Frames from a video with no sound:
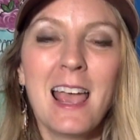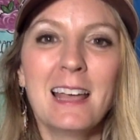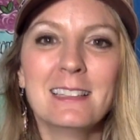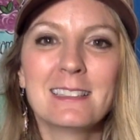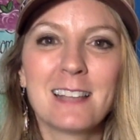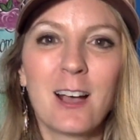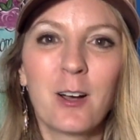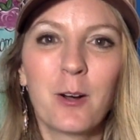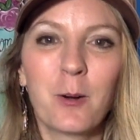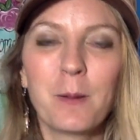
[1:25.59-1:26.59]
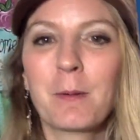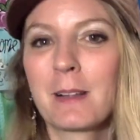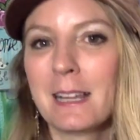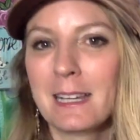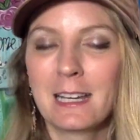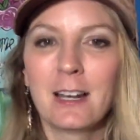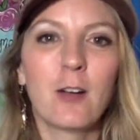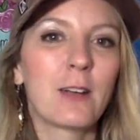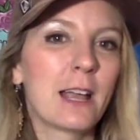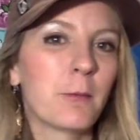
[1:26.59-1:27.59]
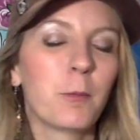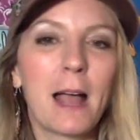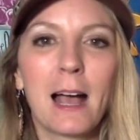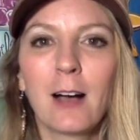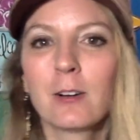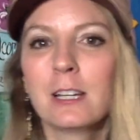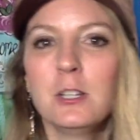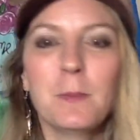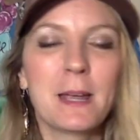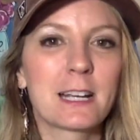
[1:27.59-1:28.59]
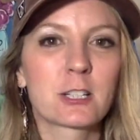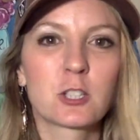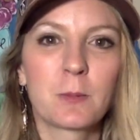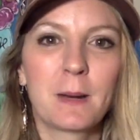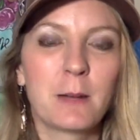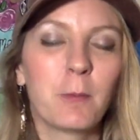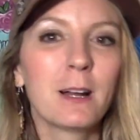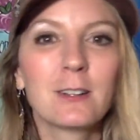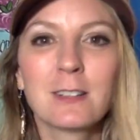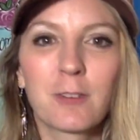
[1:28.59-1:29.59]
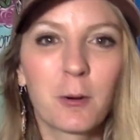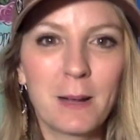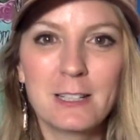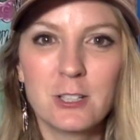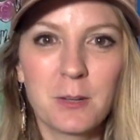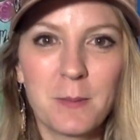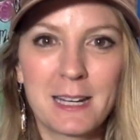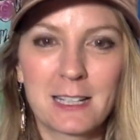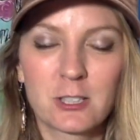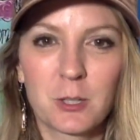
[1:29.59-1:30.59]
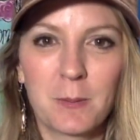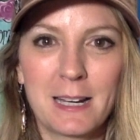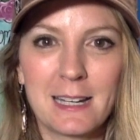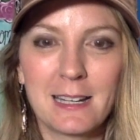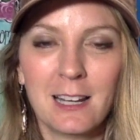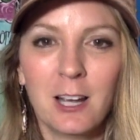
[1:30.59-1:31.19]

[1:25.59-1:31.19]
And so we were thinking, okay, how can you make extra money? What are different ways you can make extra money?